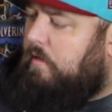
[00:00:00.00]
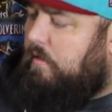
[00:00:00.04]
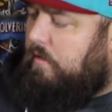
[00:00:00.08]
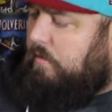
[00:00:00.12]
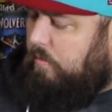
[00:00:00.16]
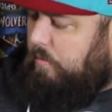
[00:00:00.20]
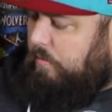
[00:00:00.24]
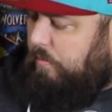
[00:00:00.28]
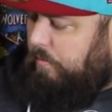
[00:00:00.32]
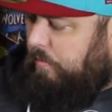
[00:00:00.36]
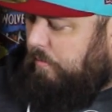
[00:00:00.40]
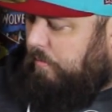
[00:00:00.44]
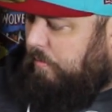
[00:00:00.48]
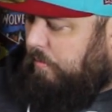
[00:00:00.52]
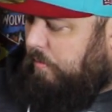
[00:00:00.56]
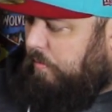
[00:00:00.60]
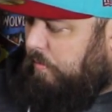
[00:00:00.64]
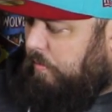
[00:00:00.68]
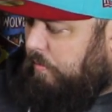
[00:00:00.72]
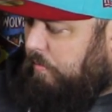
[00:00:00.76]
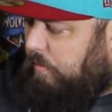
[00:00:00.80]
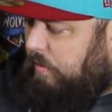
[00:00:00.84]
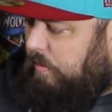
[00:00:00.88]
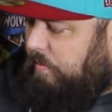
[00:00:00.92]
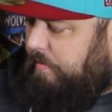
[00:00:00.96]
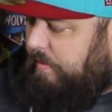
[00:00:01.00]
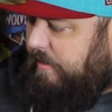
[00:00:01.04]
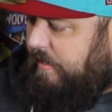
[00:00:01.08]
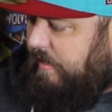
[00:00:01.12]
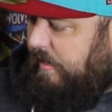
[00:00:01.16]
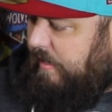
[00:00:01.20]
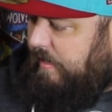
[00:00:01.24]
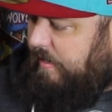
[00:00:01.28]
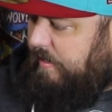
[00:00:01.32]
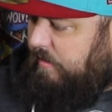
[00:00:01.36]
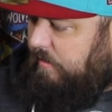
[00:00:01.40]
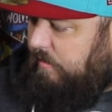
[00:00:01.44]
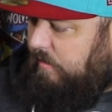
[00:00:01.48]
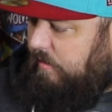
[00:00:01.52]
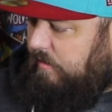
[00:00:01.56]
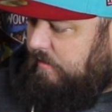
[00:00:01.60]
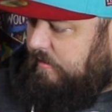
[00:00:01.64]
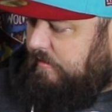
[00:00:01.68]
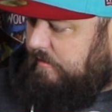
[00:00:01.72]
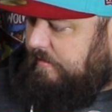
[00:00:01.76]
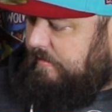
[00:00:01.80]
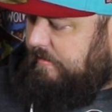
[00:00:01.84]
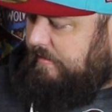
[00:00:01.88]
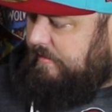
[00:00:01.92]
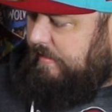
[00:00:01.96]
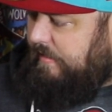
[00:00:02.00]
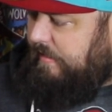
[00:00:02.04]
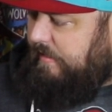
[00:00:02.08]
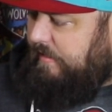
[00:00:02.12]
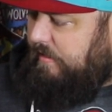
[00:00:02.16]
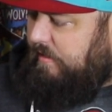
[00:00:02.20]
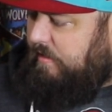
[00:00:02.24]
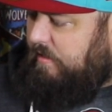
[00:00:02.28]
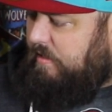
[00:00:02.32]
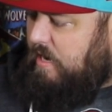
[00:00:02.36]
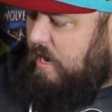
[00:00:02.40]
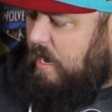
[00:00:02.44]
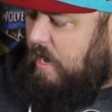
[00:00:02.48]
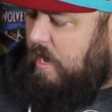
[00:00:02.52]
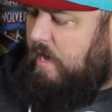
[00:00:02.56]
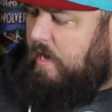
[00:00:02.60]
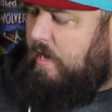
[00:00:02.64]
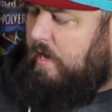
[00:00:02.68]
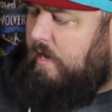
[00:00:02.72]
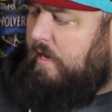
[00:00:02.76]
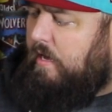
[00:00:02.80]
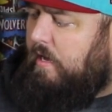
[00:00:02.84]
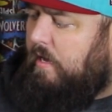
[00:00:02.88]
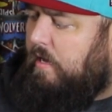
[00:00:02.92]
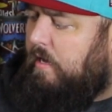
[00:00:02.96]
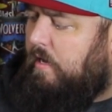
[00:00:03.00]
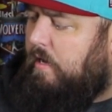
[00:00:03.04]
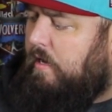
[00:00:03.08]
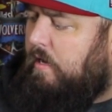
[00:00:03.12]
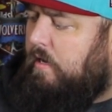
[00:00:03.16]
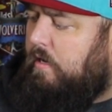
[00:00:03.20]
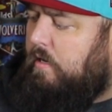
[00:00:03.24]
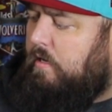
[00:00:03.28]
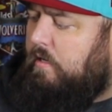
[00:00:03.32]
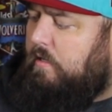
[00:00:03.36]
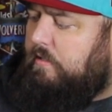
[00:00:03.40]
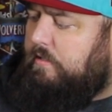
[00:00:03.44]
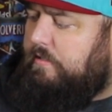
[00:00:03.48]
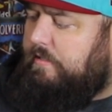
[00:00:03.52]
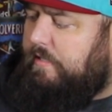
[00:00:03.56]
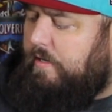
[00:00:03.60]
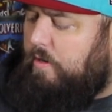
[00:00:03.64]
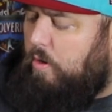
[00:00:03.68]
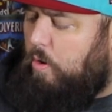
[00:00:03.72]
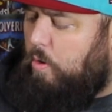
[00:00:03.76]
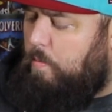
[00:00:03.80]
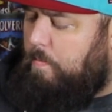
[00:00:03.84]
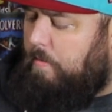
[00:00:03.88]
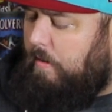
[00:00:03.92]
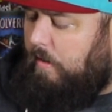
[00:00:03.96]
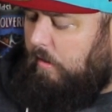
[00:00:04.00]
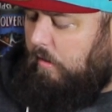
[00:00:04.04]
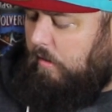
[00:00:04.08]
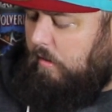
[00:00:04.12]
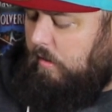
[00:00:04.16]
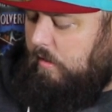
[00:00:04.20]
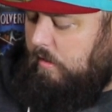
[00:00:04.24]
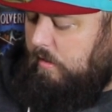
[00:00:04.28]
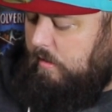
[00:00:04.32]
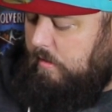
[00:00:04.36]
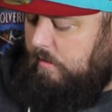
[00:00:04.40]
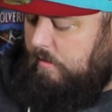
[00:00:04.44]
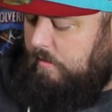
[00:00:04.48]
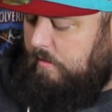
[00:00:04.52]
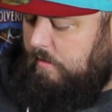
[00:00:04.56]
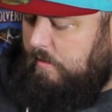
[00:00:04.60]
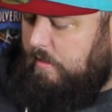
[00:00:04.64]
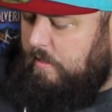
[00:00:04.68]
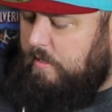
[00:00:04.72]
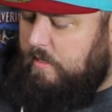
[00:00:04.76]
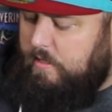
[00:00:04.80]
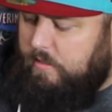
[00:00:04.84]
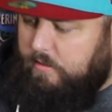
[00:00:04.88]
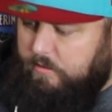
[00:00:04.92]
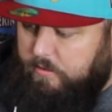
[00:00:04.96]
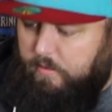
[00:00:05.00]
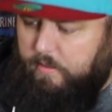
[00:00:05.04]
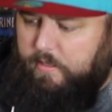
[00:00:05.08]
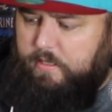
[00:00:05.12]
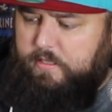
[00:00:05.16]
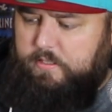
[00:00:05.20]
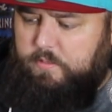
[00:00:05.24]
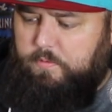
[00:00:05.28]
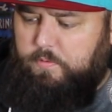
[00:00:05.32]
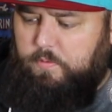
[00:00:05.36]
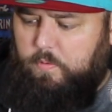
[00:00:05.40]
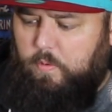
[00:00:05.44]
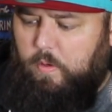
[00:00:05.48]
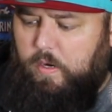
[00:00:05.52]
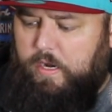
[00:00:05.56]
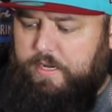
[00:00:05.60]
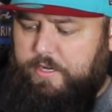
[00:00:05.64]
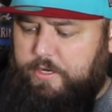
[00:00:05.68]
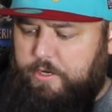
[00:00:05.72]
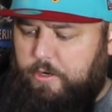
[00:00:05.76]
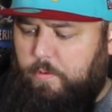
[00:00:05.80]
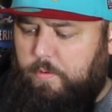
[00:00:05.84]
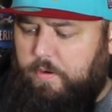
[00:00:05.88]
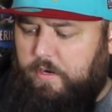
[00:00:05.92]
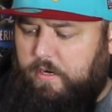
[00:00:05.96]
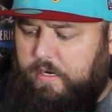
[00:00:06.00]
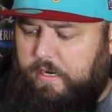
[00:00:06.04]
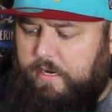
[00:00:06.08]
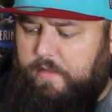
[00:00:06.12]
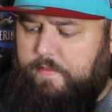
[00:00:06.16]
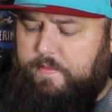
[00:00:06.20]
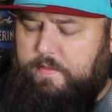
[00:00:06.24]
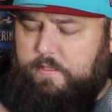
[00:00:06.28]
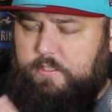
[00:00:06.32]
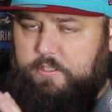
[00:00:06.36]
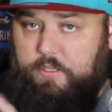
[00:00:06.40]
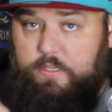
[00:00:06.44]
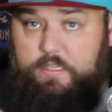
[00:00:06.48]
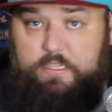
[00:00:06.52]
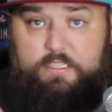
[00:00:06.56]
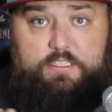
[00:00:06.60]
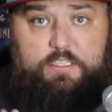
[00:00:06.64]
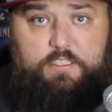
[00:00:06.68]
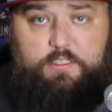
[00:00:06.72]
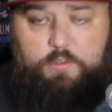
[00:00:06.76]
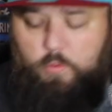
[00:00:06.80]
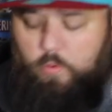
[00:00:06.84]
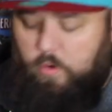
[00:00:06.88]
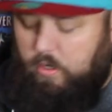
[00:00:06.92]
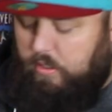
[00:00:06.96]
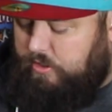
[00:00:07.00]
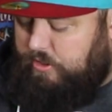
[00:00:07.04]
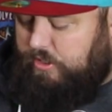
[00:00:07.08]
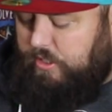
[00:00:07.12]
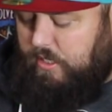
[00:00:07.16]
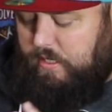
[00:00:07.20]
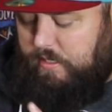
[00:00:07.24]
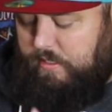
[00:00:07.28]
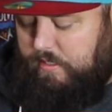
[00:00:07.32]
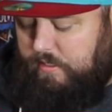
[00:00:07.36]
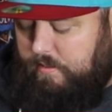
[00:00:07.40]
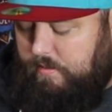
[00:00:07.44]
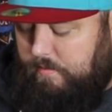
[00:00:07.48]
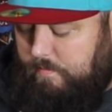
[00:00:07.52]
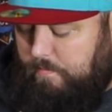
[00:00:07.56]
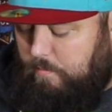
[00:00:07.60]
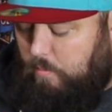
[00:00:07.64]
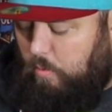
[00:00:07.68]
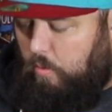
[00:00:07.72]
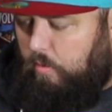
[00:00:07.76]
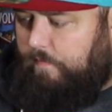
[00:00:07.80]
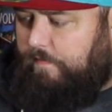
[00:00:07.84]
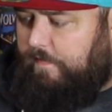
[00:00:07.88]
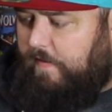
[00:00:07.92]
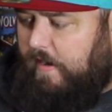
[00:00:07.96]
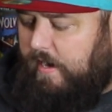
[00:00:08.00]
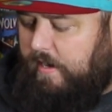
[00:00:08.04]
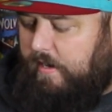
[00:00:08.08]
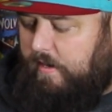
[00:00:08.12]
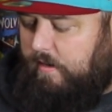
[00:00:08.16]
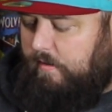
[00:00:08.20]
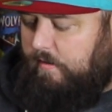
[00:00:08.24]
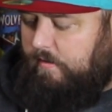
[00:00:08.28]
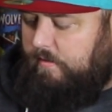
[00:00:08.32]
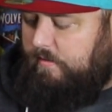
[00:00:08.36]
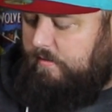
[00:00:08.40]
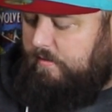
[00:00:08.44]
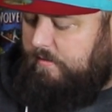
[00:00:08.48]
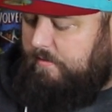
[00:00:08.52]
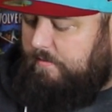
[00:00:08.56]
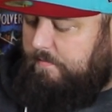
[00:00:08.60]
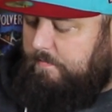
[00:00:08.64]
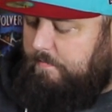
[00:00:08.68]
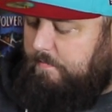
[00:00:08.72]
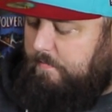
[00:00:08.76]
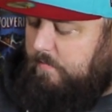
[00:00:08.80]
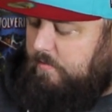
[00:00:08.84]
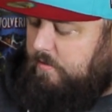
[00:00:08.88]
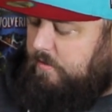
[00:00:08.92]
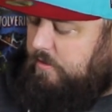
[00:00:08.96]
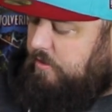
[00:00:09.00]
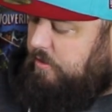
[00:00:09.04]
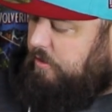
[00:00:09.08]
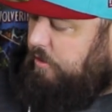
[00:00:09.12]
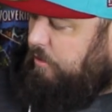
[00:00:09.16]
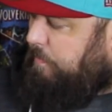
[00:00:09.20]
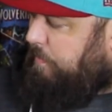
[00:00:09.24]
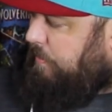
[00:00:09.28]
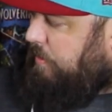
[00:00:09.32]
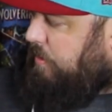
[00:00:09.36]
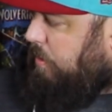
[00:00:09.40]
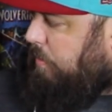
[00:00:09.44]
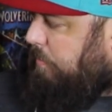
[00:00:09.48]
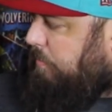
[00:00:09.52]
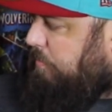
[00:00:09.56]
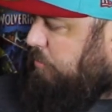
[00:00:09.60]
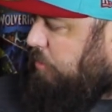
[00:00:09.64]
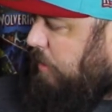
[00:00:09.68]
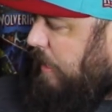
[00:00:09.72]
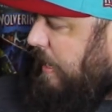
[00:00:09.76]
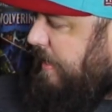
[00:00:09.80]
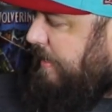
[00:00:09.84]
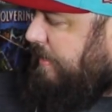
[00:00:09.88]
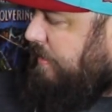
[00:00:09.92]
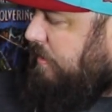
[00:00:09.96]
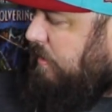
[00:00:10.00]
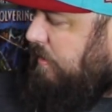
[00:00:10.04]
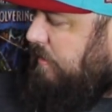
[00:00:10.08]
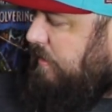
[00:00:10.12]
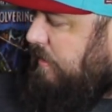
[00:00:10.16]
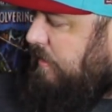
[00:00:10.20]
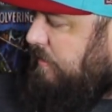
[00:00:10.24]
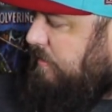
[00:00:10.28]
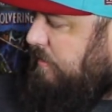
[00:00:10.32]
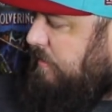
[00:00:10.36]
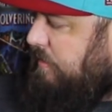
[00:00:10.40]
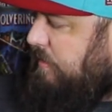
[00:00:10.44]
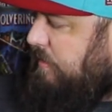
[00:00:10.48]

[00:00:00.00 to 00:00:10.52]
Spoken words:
Ooh, what do we got here? Zen Zenober. So this was when I knew we were getting this. So this is a one-shot, more fire, super dope. Dragon on that.